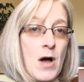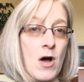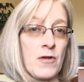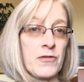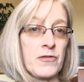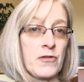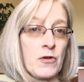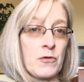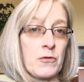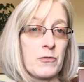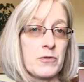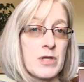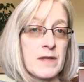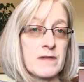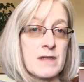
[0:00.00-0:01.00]

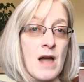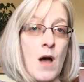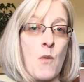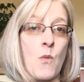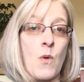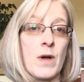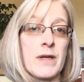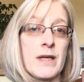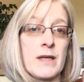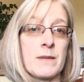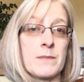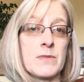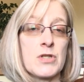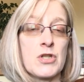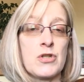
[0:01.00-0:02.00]
also does not want
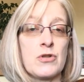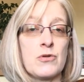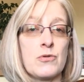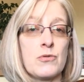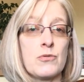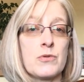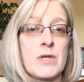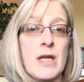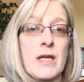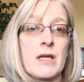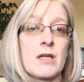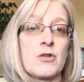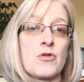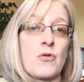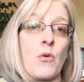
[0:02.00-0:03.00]
him to
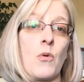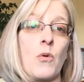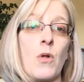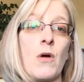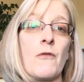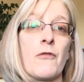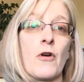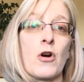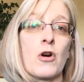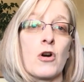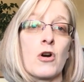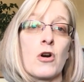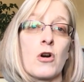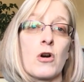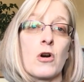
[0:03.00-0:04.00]
take control of
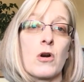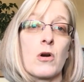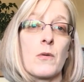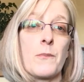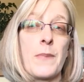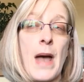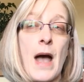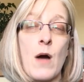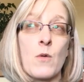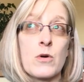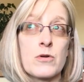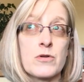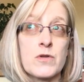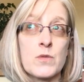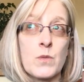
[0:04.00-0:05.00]
her
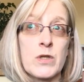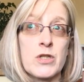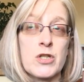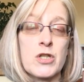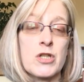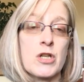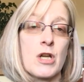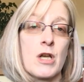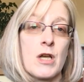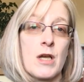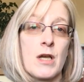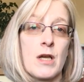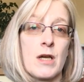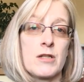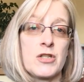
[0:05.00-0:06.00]
powers, which
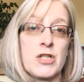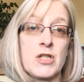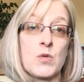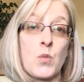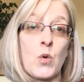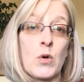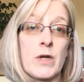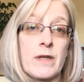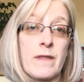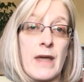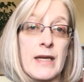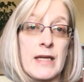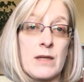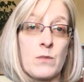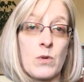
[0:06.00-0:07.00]
she's worried
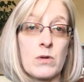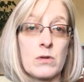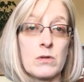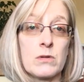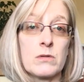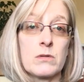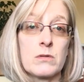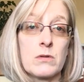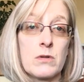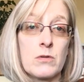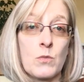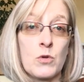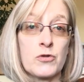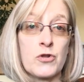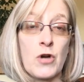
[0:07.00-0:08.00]
that he will
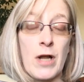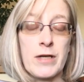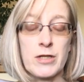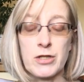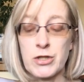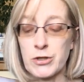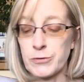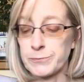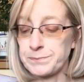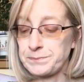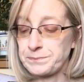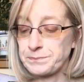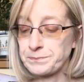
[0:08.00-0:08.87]
try to do.